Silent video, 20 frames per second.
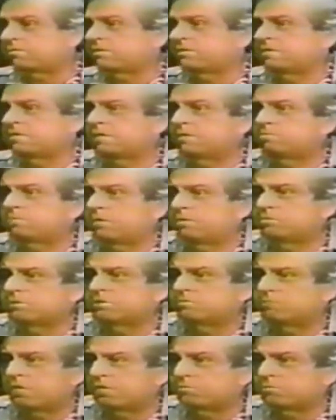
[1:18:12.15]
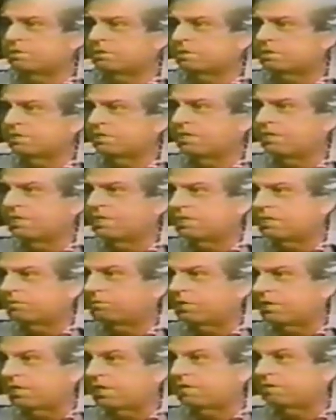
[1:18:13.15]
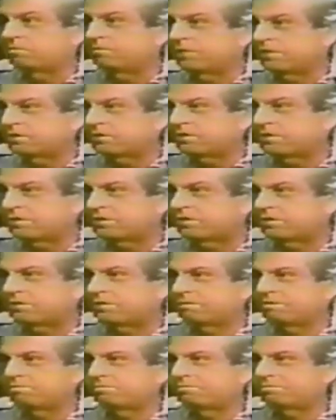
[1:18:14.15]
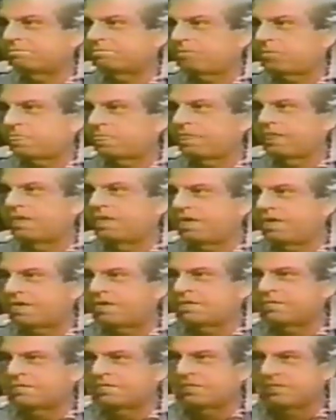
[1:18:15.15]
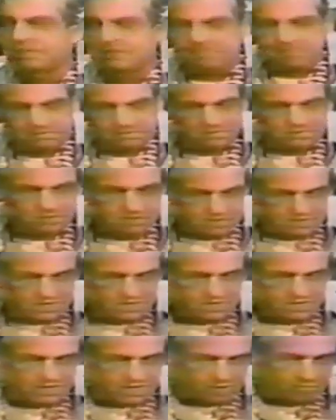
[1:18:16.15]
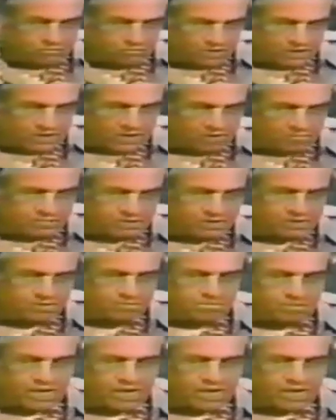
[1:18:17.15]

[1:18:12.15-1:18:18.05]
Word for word: they published my book, they went out of business. And uh, I'm afraid I've been a bad